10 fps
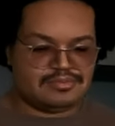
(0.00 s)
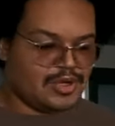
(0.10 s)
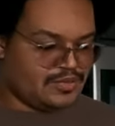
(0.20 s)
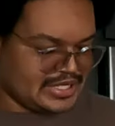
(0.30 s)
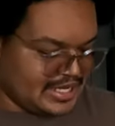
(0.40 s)

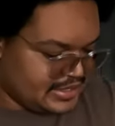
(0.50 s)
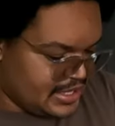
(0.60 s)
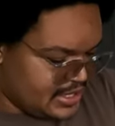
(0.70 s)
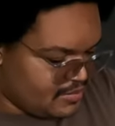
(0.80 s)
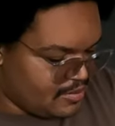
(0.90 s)
what was I
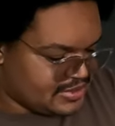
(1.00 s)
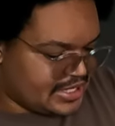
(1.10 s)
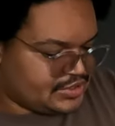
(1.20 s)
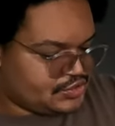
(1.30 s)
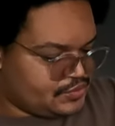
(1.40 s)
thinking? What was
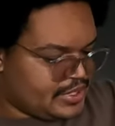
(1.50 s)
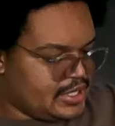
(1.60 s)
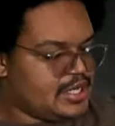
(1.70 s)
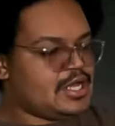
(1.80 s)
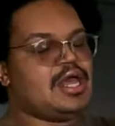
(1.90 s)
I
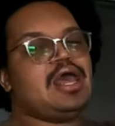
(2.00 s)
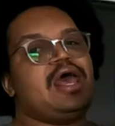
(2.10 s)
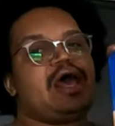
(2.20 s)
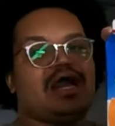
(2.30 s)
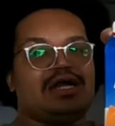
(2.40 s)
doing?
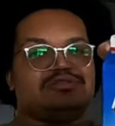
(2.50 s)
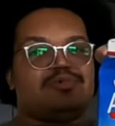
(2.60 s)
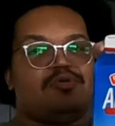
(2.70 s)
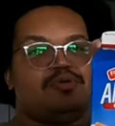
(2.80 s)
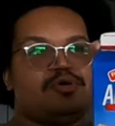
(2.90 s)
I got
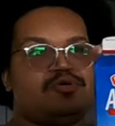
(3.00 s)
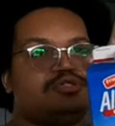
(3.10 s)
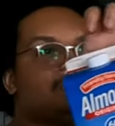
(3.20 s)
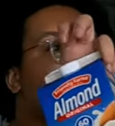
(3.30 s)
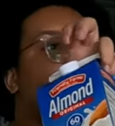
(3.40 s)
some almond
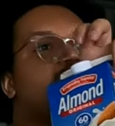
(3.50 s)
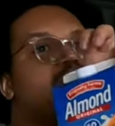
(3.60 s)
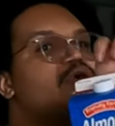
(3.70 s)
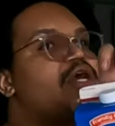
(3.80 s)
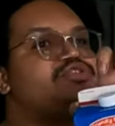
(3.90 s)
milk. This is the
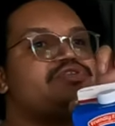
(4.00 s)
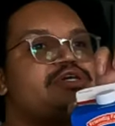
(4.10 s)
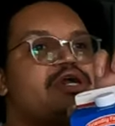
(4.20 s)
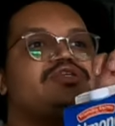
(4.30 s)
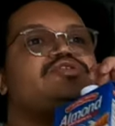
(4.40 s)
only milk I
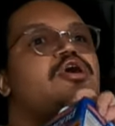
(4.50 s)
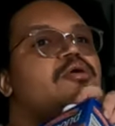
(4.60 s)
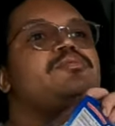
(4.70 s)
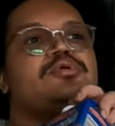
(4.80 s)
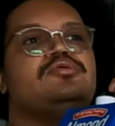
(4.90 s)
drink. I drink
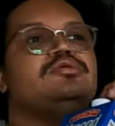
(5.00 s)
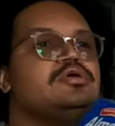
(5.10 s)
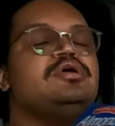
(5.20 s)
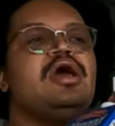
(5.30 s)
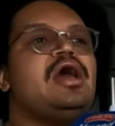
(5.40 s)
almond milk.
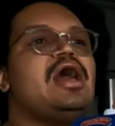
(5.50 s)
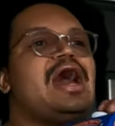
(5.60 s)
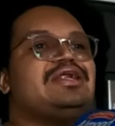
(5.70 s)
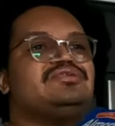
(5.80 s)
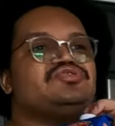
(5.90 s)

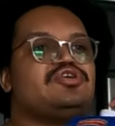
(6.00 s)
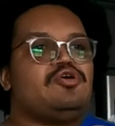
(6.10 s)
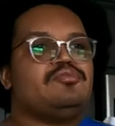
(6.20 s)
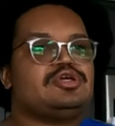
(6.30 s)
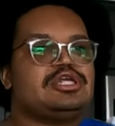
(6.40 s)
I don't drink
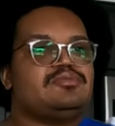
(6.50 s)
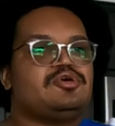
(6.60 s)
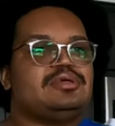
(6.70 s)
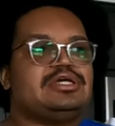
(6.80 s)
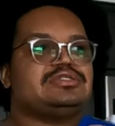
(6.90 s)
whole milk
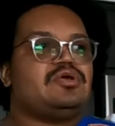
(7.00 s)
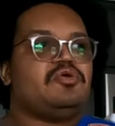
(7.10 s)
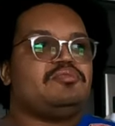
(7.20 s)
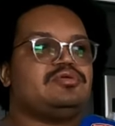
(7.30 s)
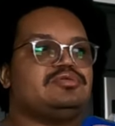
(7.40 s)
anymore because
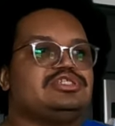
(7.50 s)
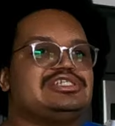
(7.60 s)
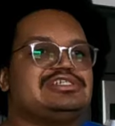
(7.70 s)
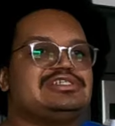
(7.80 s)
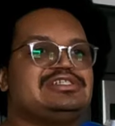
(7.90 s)
whole milk
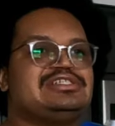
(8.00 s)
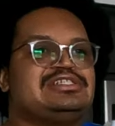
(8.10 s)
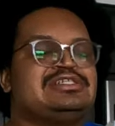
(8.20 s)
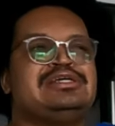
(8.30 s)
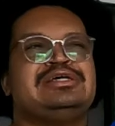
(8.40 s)

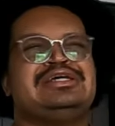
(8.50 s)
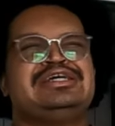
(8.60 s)
just,